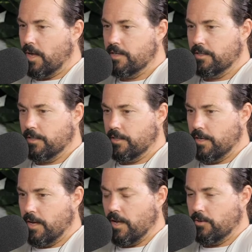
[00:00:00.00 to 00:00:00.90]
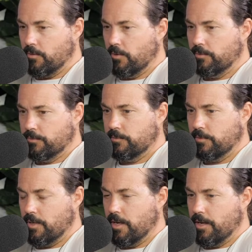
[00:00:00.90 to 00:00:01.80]
Easily annual.
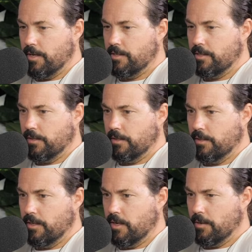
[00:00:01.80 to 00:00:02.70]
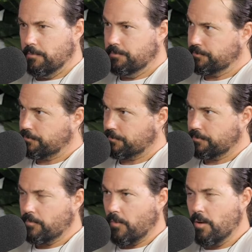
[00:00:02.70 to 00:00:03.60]
Yeah, easily. I
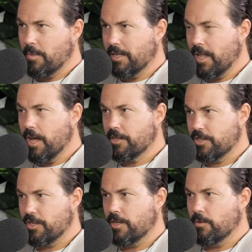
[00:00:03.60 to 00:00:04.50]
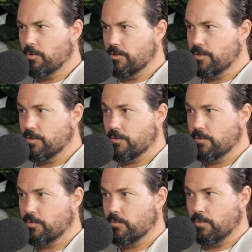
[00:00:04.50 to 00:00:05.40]
mean, last year was
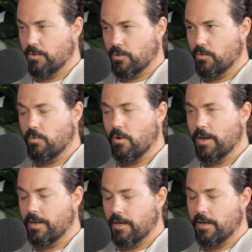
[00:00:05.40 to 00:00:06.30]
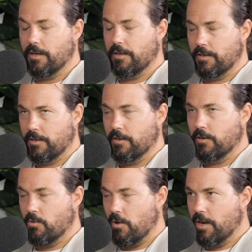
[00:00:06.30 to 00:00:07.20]
quite
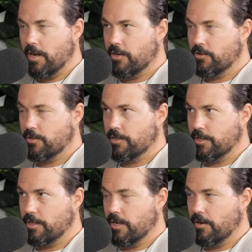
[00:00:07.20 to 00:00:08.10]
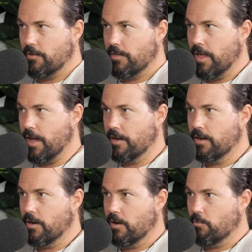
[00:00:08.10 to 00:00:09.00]
an interesting year in that
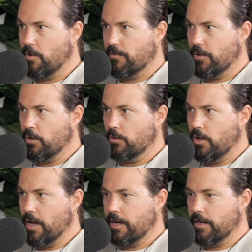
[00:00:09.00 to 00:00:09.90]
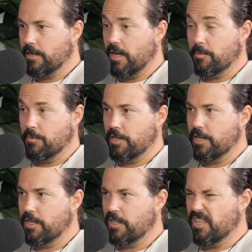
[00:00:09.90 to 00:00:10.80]
we felt like at the
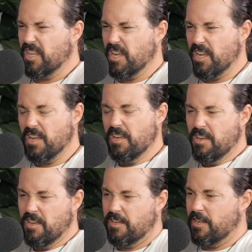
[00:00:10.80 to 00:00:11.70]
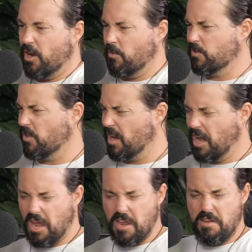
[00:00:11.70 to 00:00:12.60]
beginning of the year, it was like,
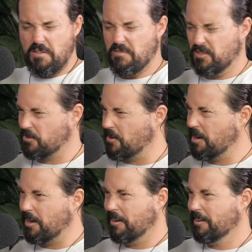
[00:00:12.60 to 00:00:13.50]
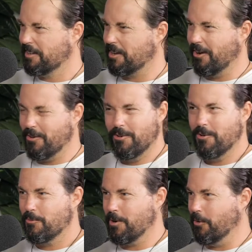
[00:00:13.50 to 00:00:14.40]
hey, Australia, go.
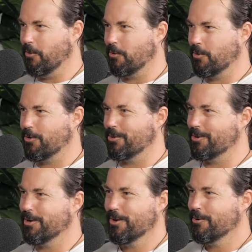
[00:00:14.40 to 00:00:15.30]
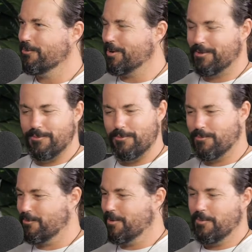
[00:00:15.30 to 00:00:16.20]
We're all good.
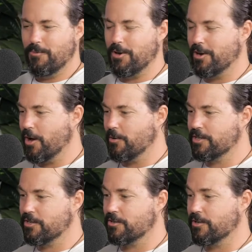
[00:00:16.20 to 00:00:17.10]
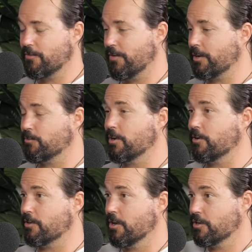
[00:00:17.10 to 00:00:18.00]
We got no issues. In fact, we
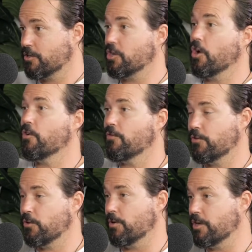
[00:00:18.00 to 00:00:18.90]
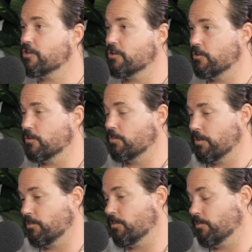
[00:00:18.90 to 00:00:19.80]
got so few issues
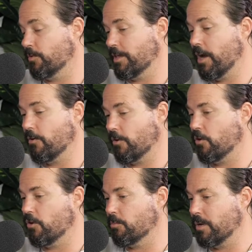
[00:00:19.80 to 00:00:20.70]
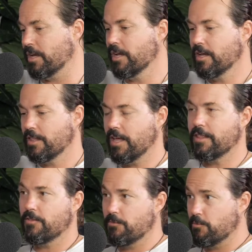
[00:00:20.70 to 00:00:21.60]
with our economy
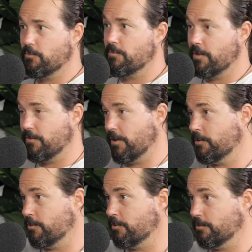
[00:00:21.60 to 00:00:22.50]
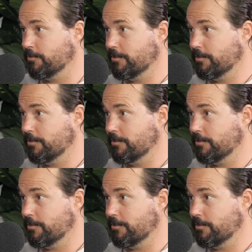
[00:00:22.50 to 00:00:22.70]
that the Federal,